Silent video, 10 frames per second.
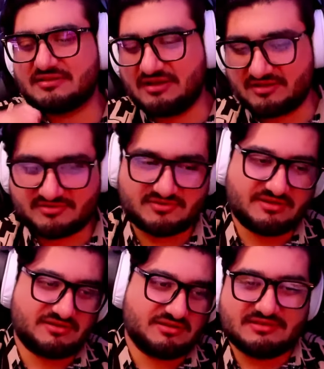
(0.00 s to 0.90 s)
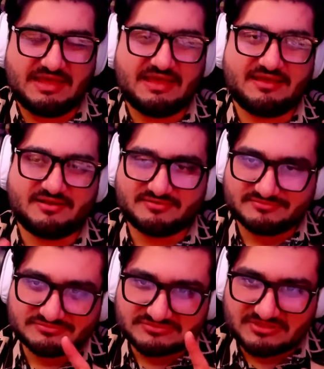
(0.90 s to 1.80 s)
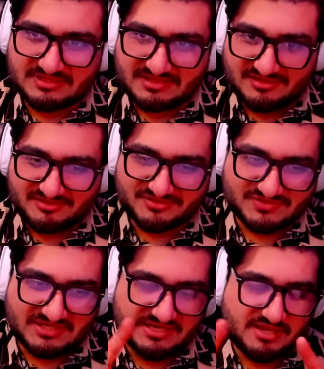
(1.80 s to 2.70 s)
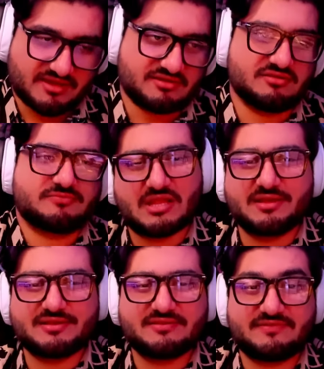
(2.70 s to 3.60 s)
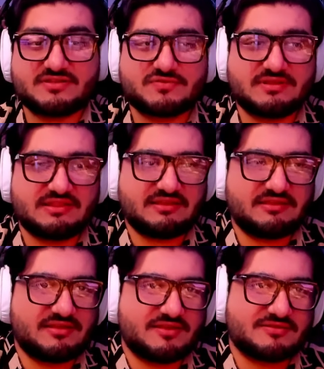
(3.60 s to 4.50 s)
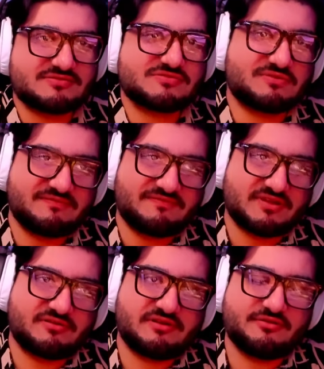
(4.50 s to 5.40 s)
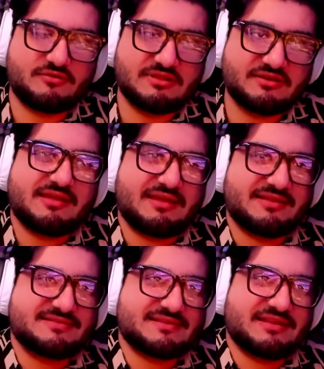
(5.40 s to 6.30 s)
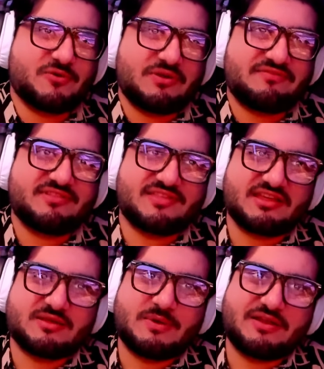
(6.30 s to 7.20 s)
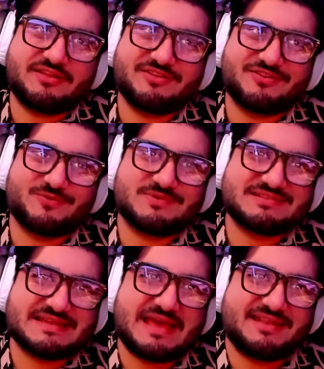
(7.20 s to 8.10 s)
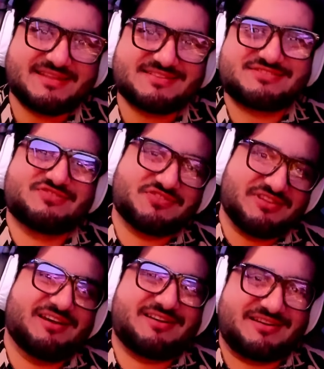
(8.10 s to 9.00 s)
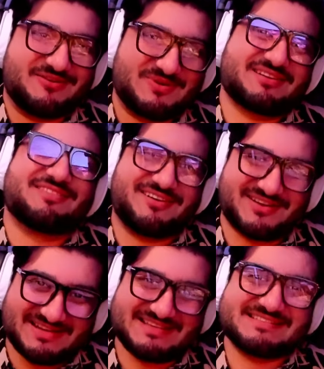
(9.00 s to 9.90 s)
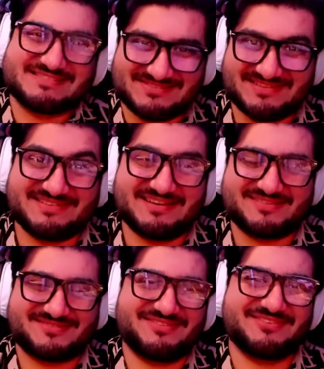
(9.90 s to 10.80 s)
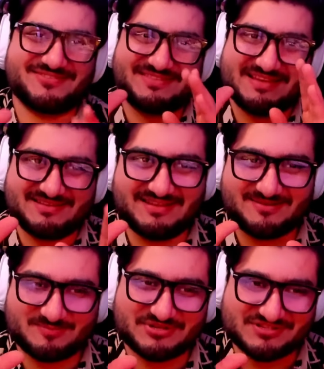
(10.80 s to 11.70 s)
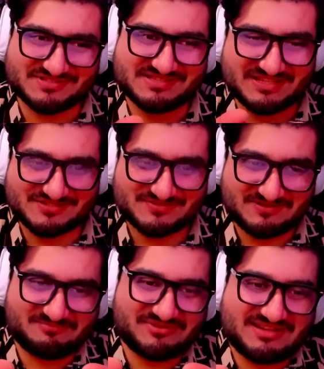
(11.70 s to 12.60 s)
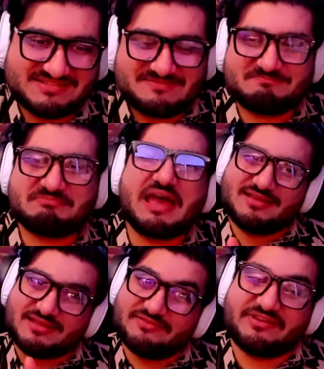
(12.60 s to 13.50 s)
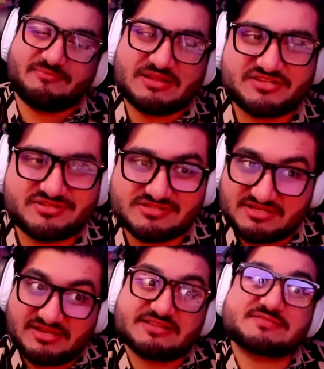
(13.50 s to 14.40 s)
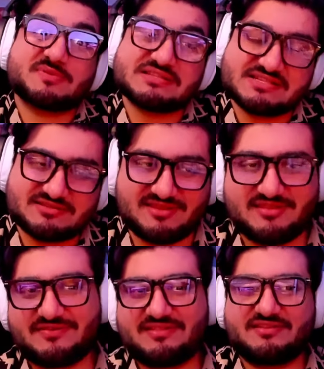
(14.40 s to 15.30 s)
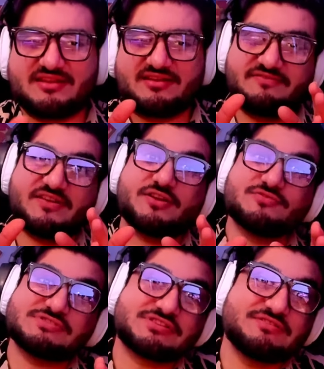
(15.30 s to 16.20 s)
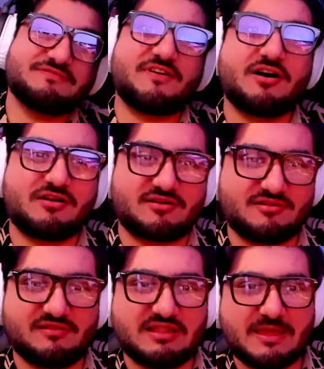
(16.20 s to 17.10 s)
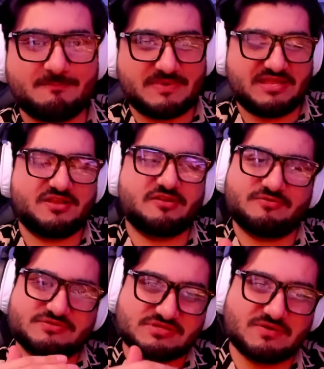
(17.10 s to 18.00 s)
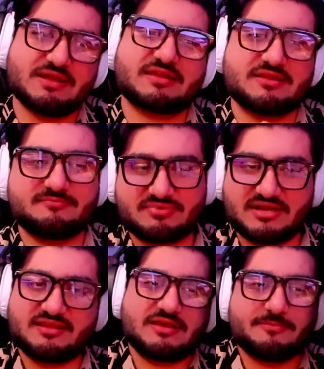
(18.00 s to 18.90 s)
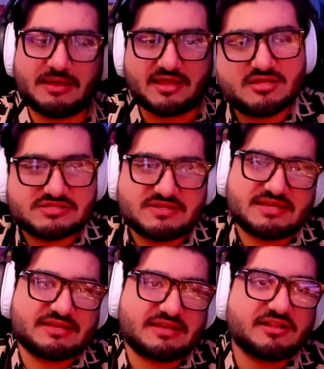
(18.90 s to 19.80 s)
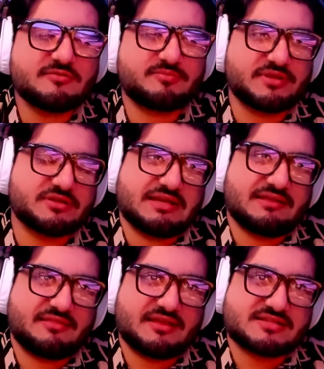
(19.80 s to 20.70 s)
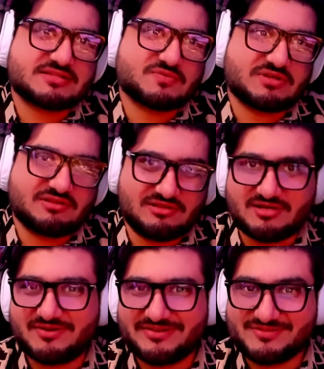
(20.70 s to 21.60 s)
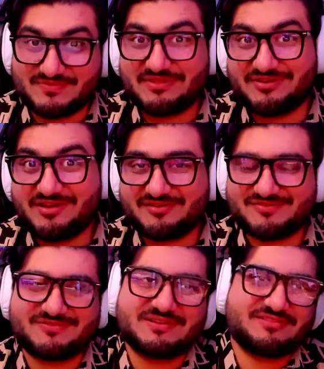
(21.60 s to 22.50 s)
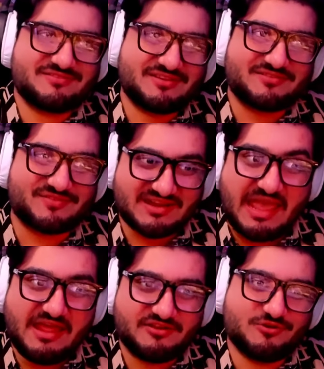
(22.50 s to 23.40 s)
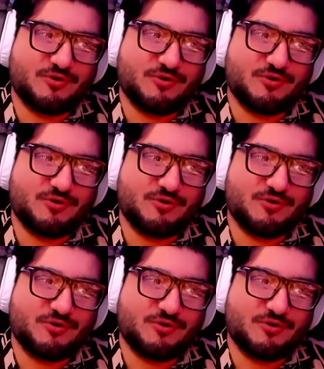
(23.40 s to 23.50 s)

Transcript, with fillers: Doctor and Dan, and you know, like a little triangle. And eventually they uh, sort of figure it all out. And in a way, if you think about it, you know, Dan is to Clara what Clara is to the Doctor. You know that that person that sort of brings him back. Even he mentions it explicitly there at the end. If it goes too far, let me know so I can bring you back, so I can help you. And that's what Clara does with the Doctor, right? The Doctor can go